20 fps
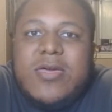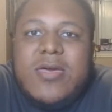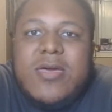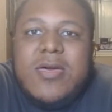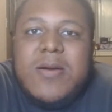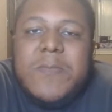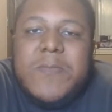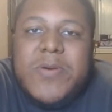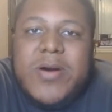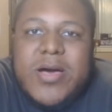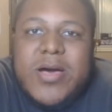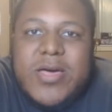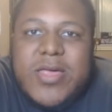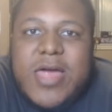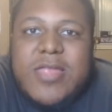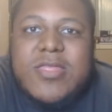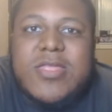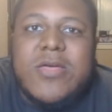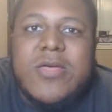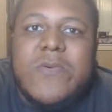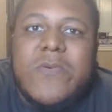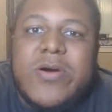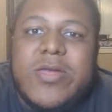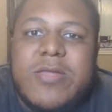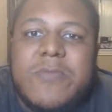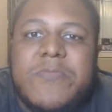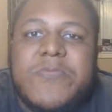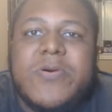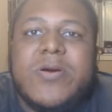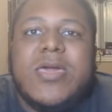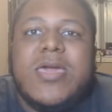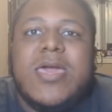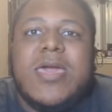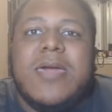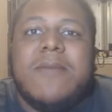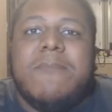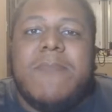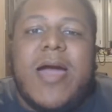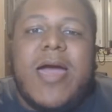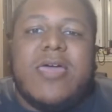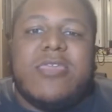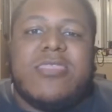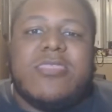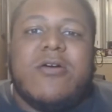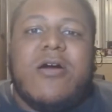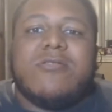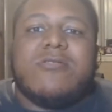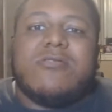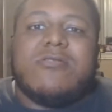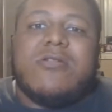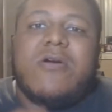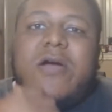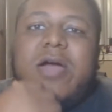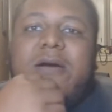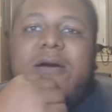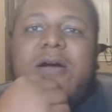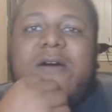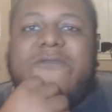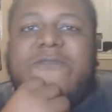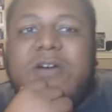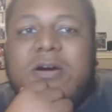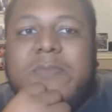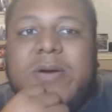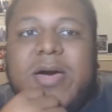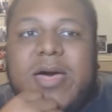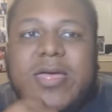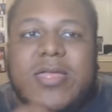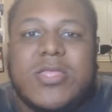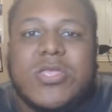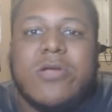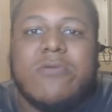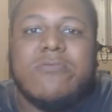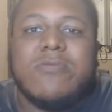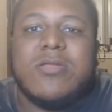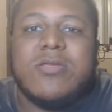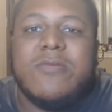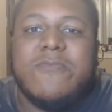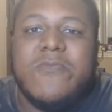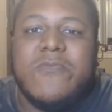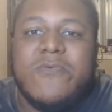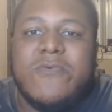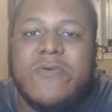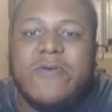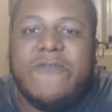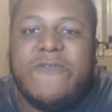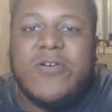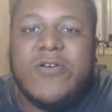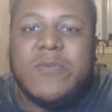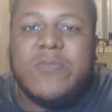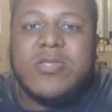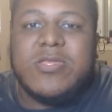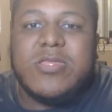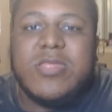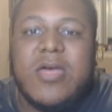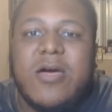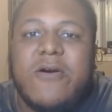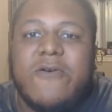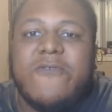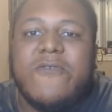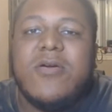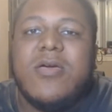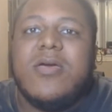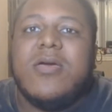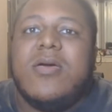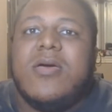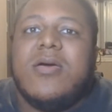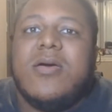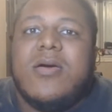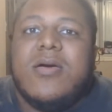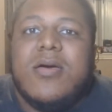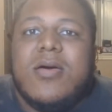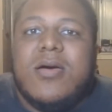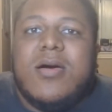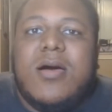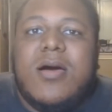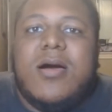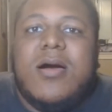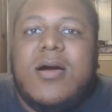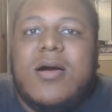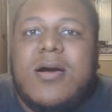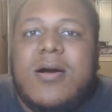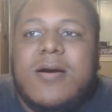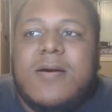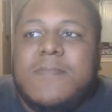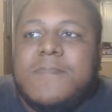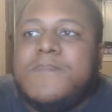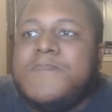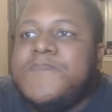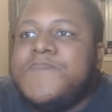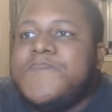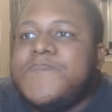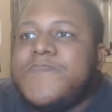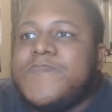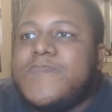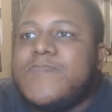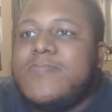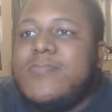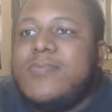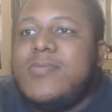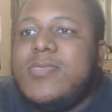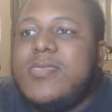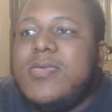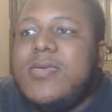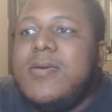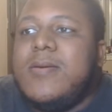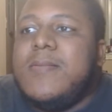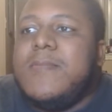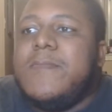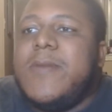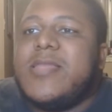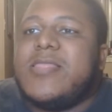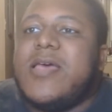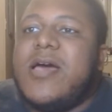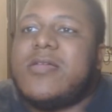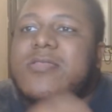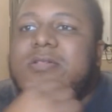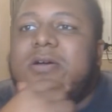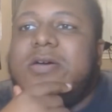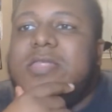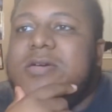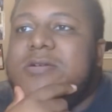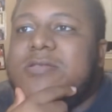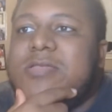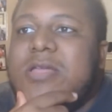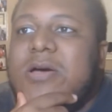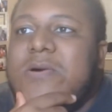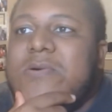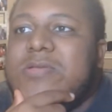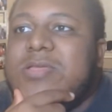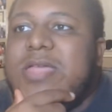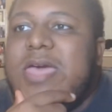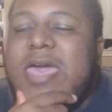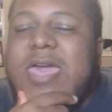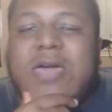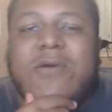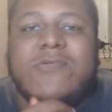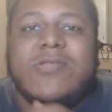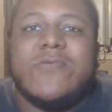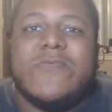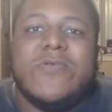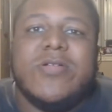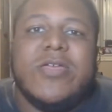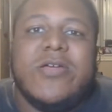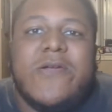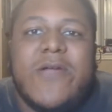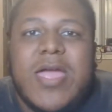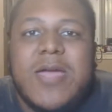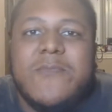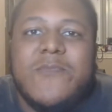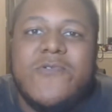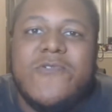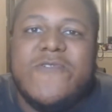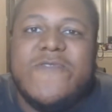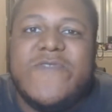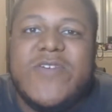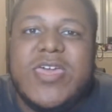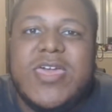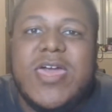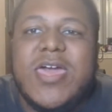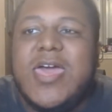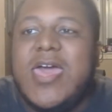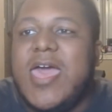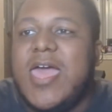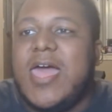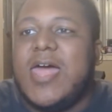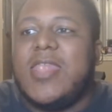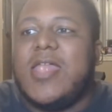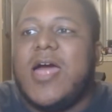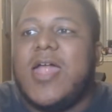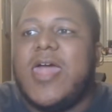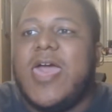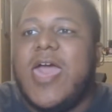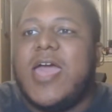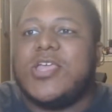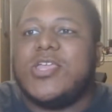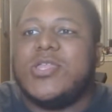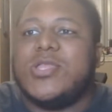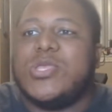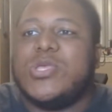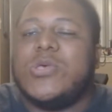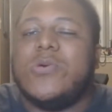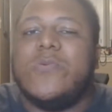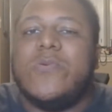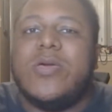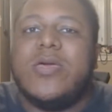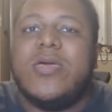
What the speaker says: but I still wanted to put in my thoughts or so how I felt about it in terms of the film itself. Um, my thoughts on it was those that it was a really great movie, had a lot of action to it,